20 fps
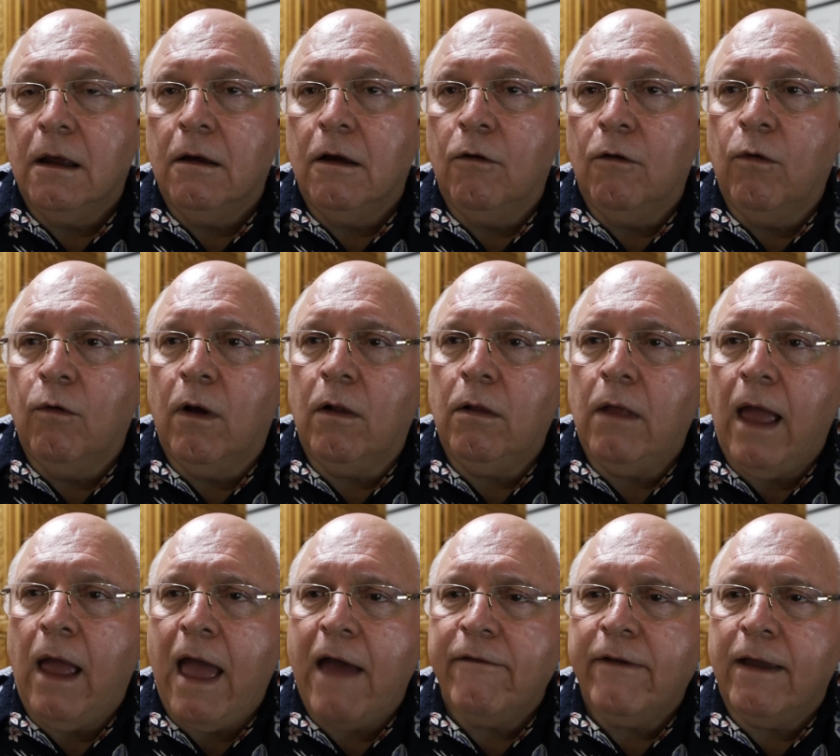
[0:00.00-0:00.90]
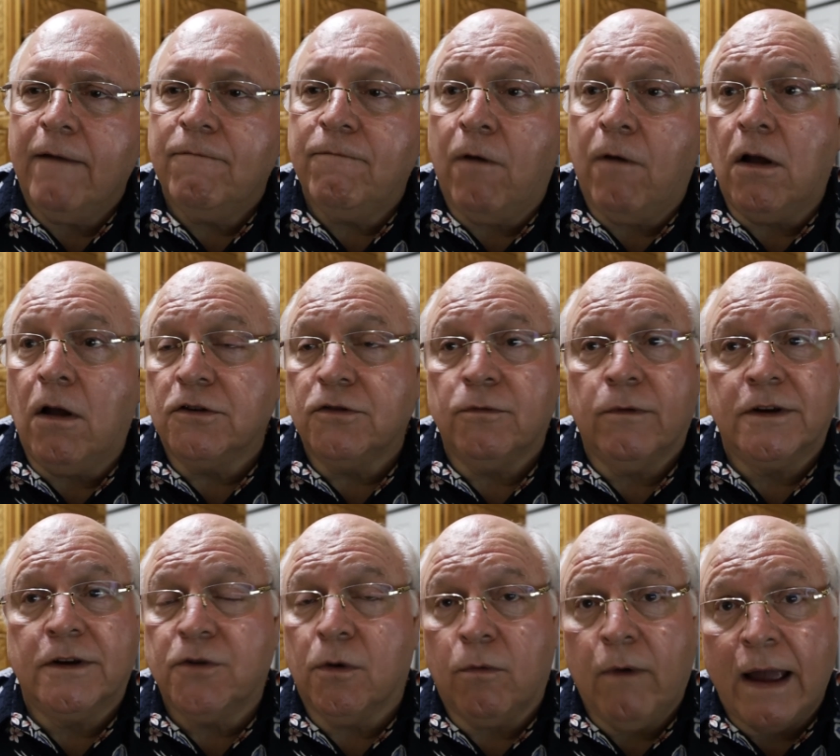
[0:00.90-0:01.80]
will have a false
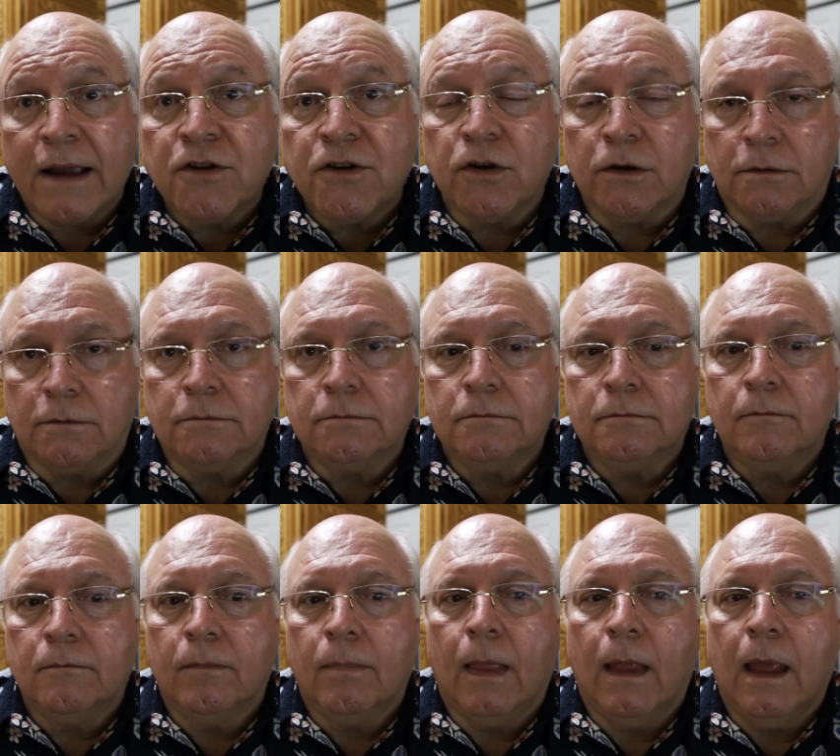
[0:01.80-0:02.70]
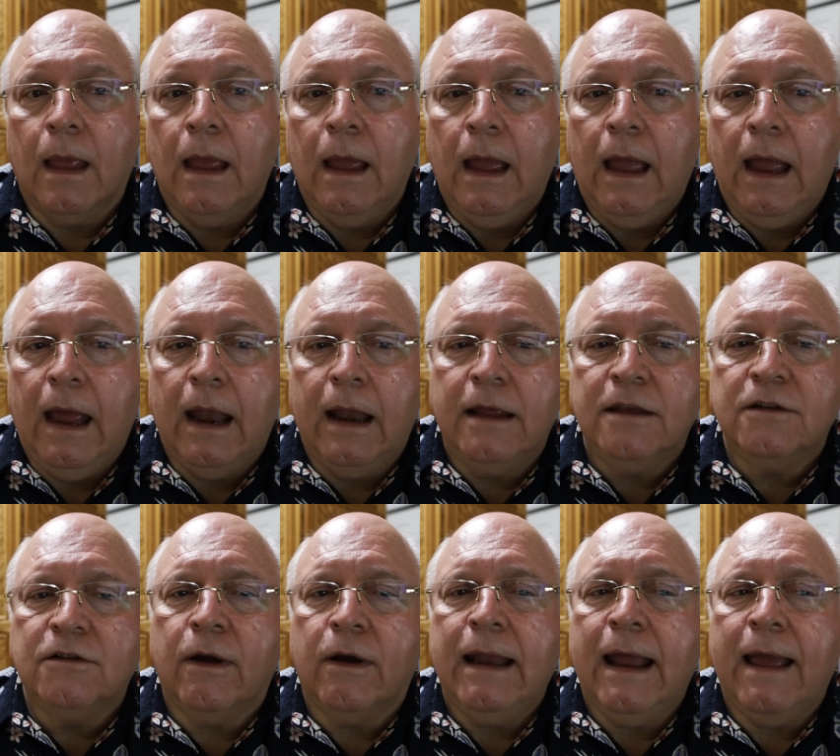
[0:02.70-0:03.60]
resurrection. And
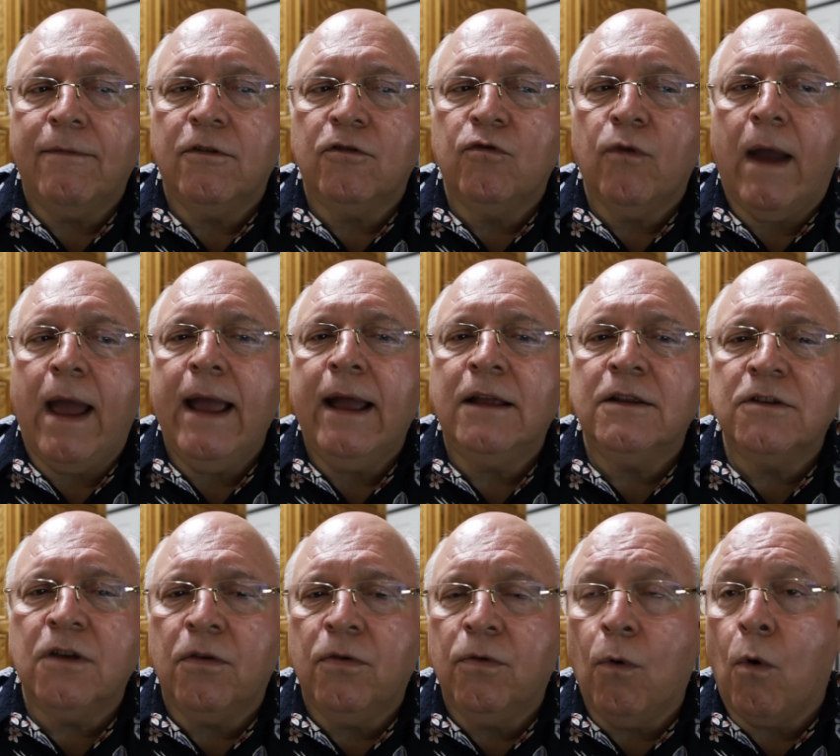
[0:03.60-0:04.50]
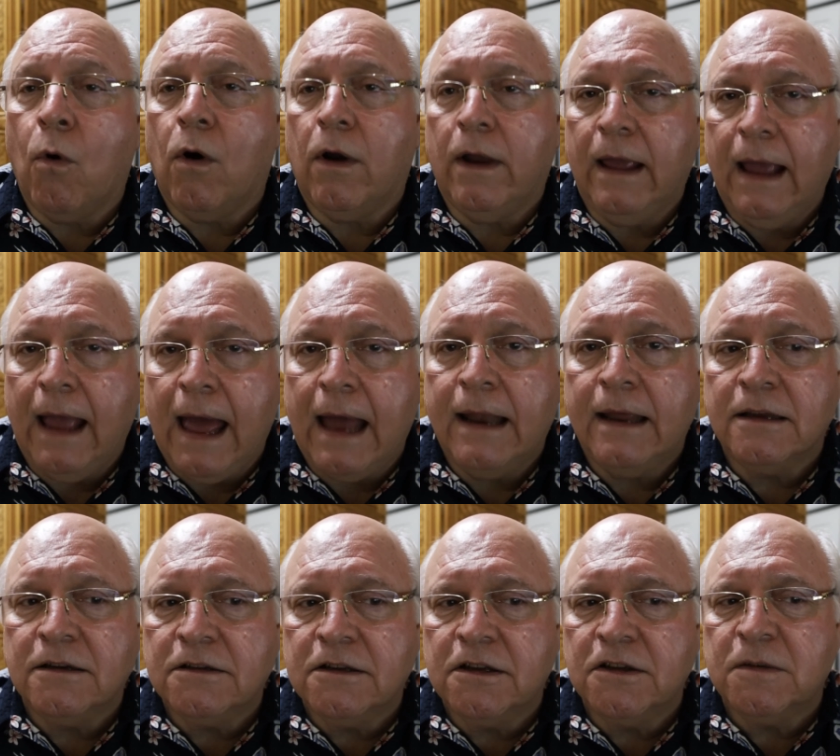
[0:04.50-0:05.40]
he's going to have the dragon's authority at
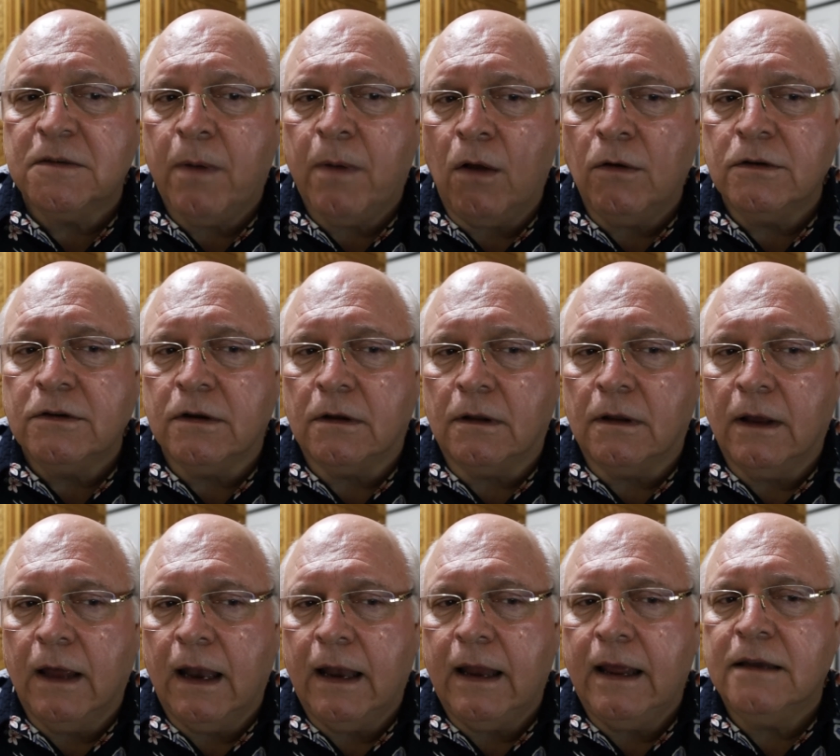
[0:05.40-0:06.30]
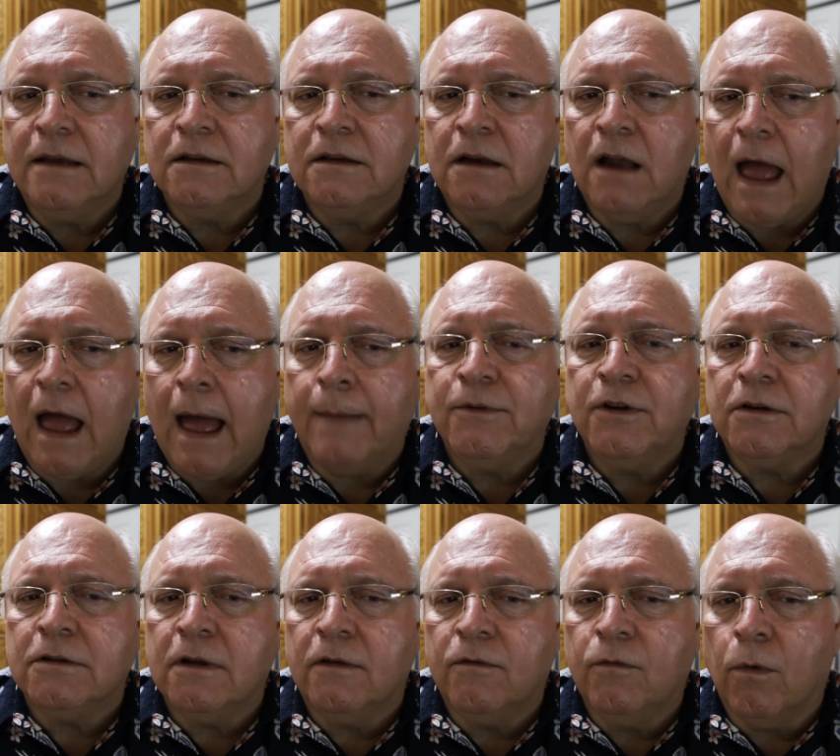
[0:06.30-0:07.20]
his disposal. And he's an
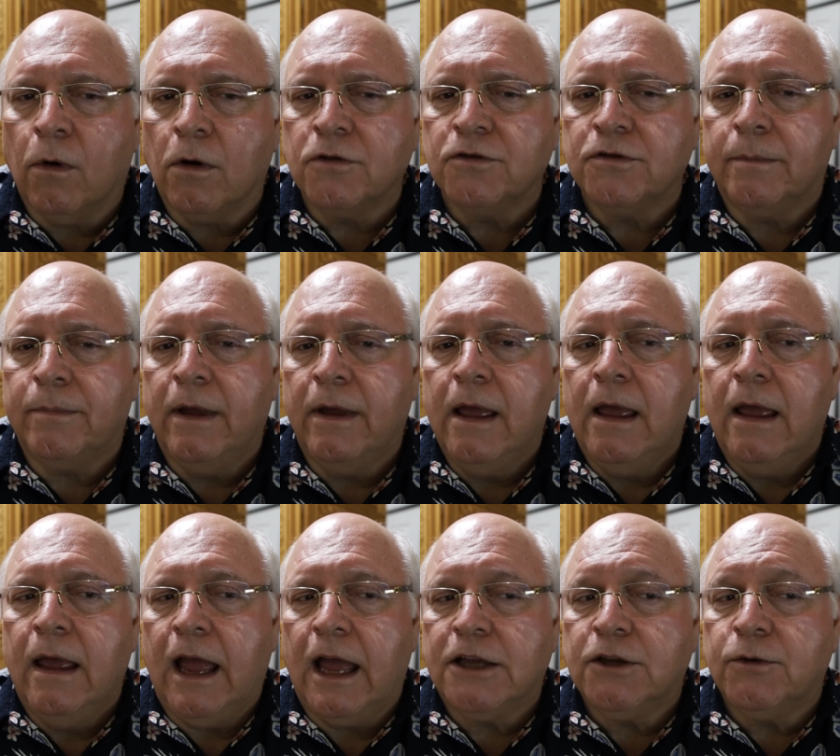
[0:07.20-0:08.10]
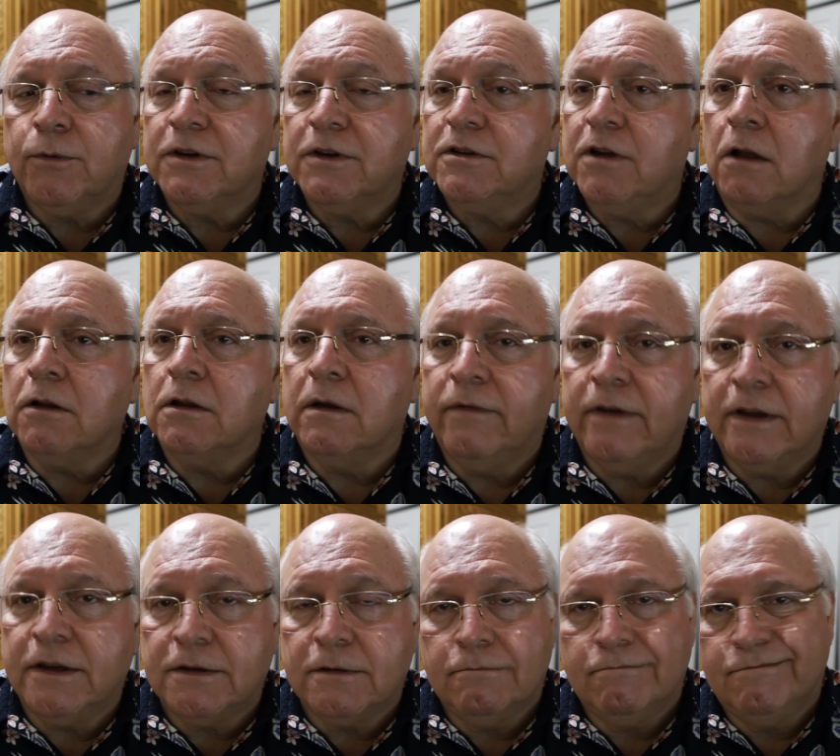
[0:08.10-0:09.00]
object of worship as a result of
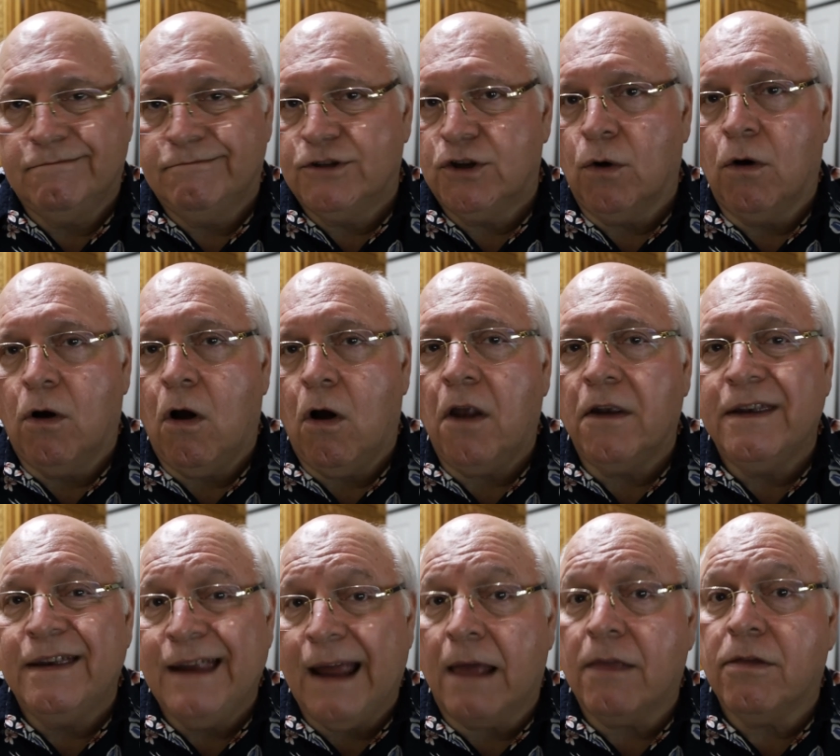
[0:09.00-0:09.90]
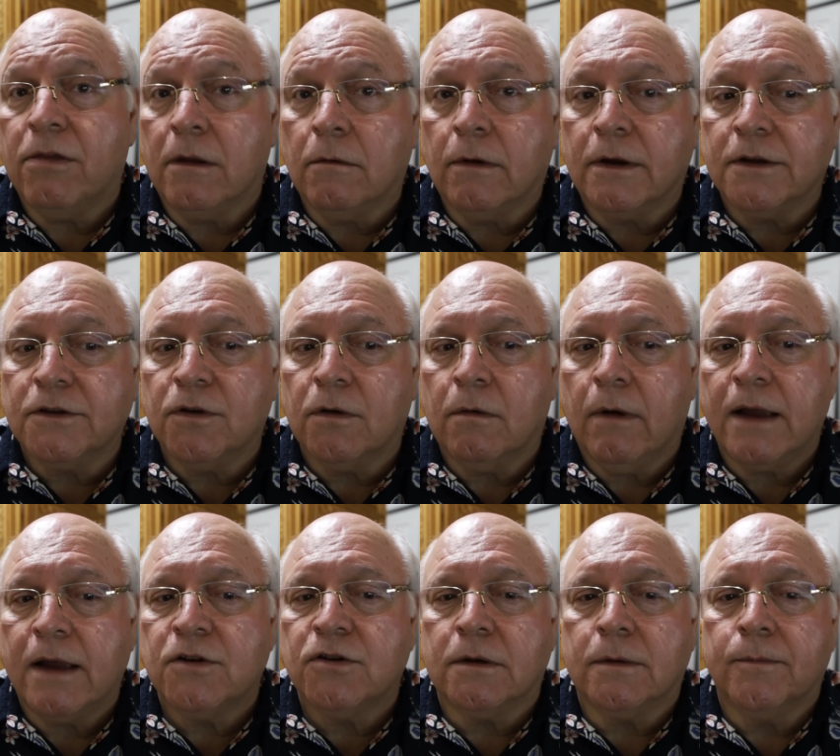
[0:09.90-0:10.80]
his so-called death and
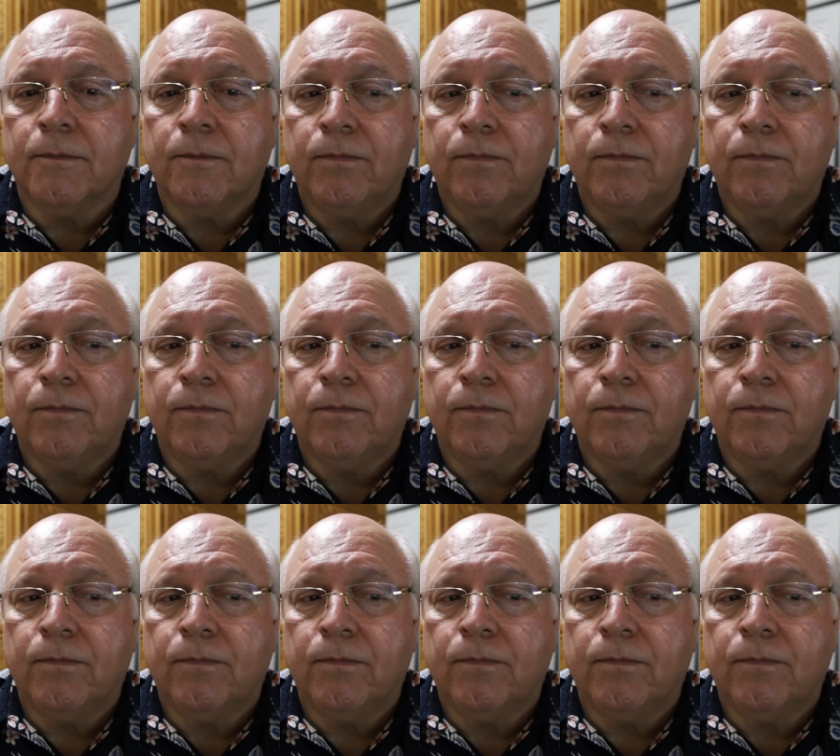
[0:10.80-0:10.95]
resurrection.